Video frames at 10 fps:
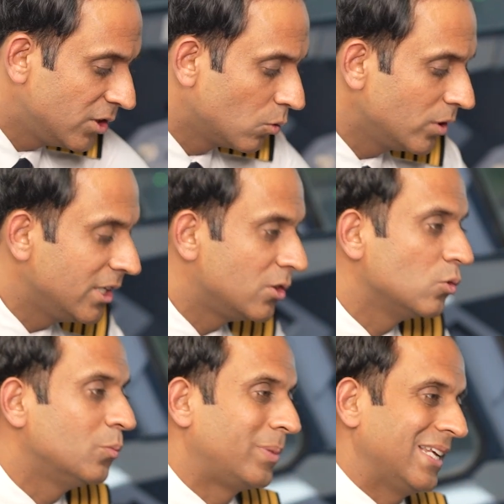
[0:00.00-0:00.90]
we don't need
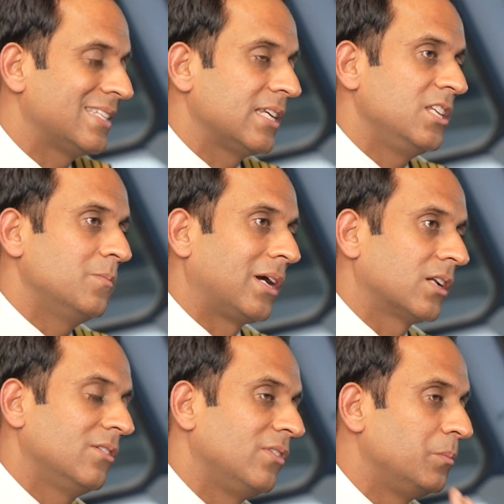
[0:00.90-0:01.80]
to press any
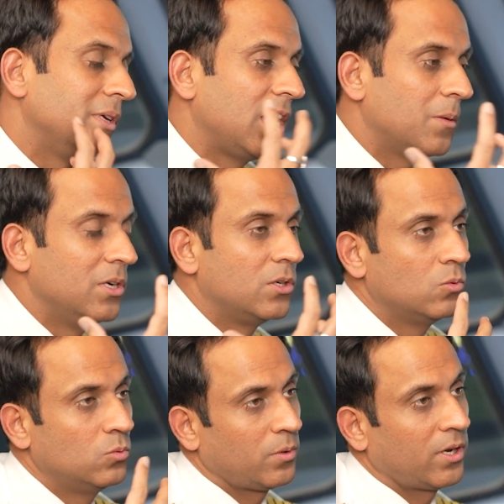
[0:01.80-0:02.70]
button. We'll be able
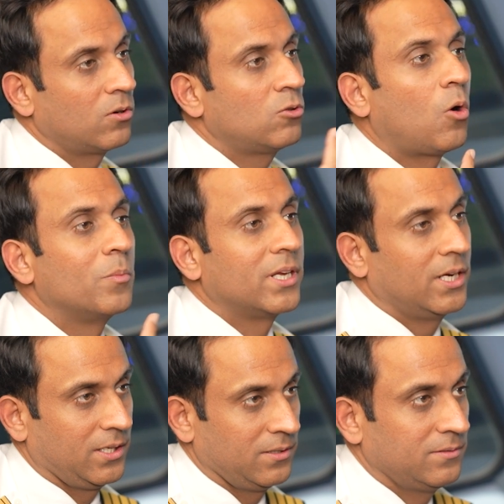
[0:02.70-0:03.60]
to, you know,
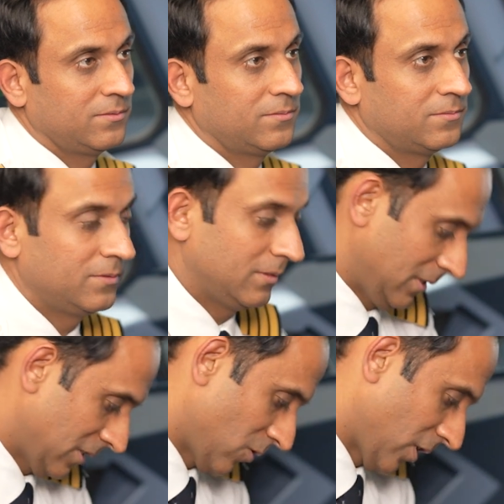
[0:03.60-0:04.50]
communicate.
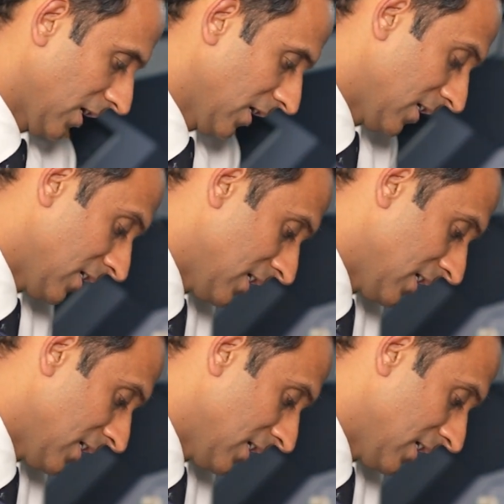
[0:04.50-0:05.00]
Okay,